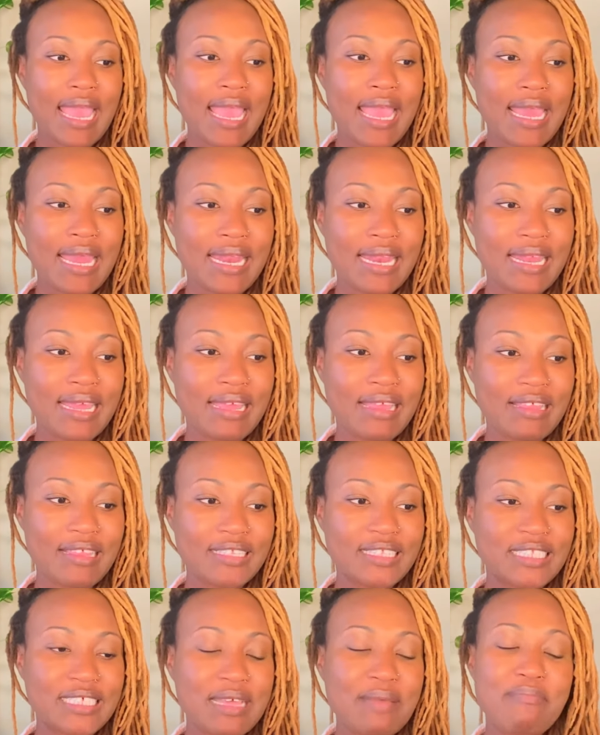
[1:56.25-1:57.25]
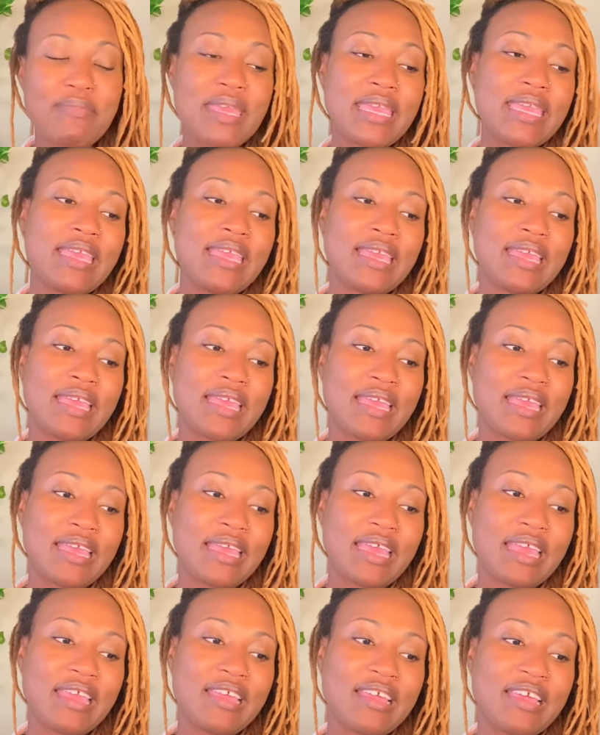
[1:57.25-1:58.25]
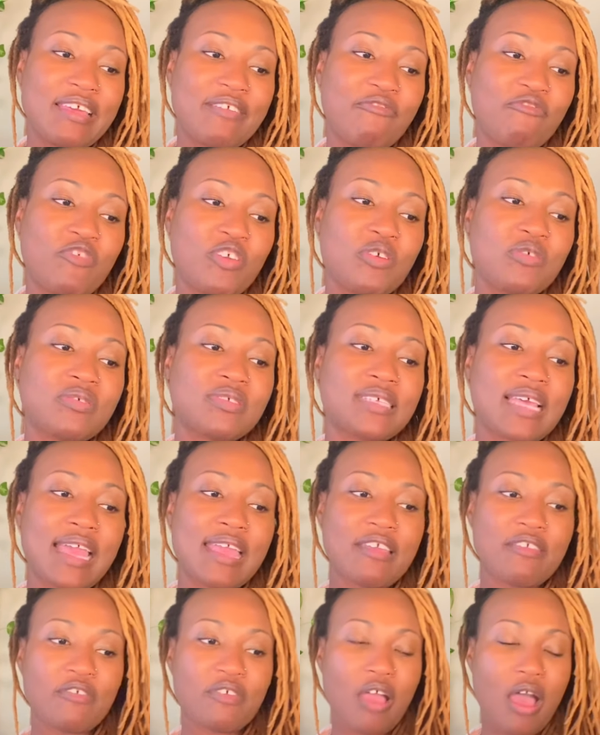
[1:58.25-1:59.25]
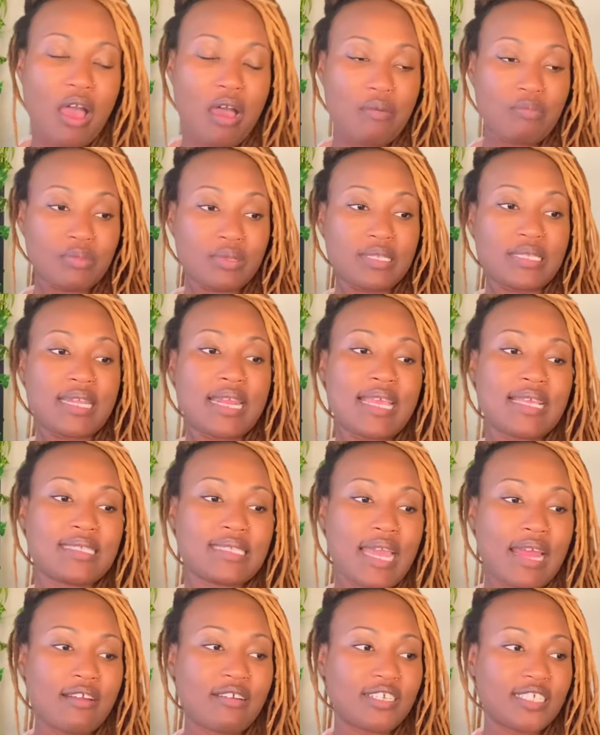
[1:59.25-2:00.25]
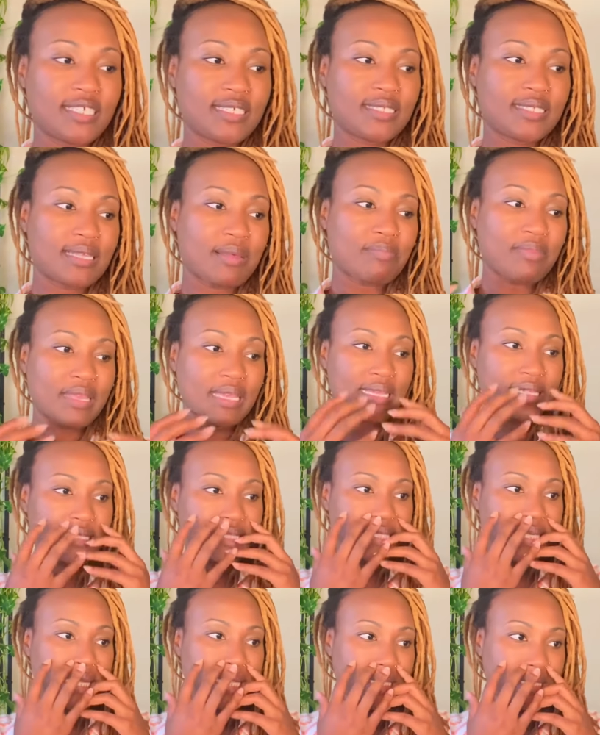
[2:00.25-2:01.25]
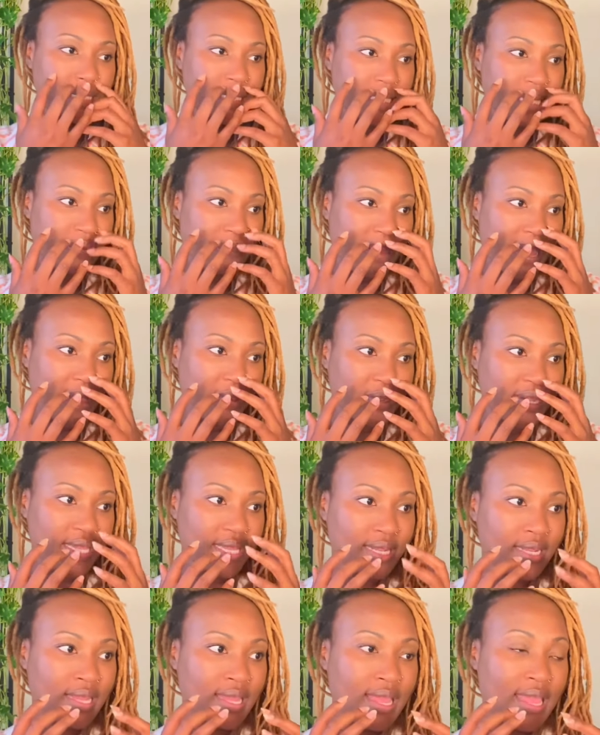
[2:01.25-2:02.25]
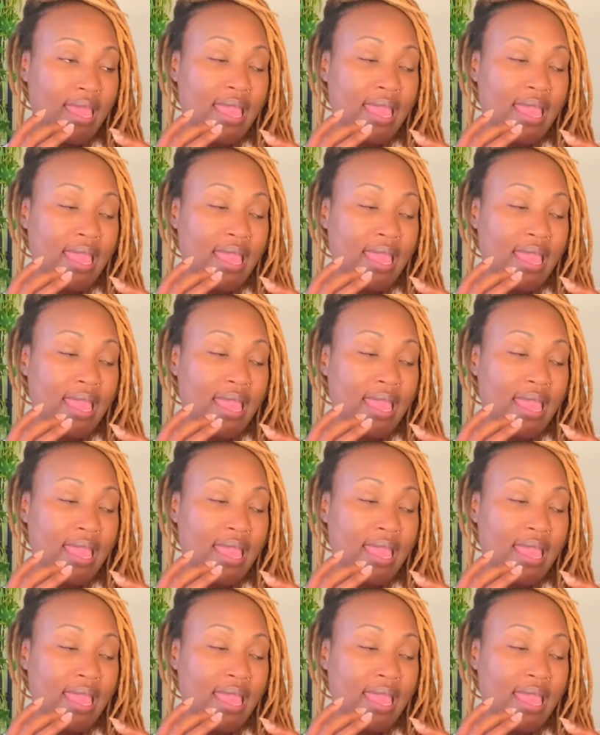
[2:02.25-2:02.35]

And to me, it, it feels like um, today's energy, something tense about it.